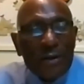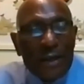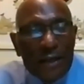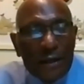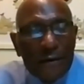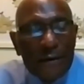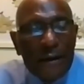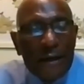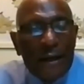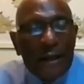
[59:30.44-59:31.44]
to hear.
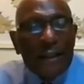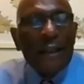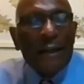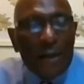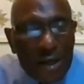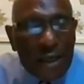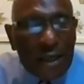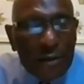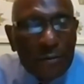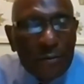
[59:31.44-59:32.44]
Let us
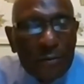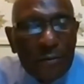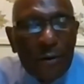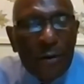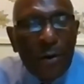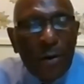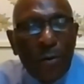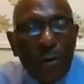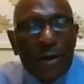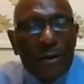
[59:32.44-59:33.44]
hear
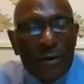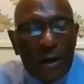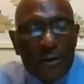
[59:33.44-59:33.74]
what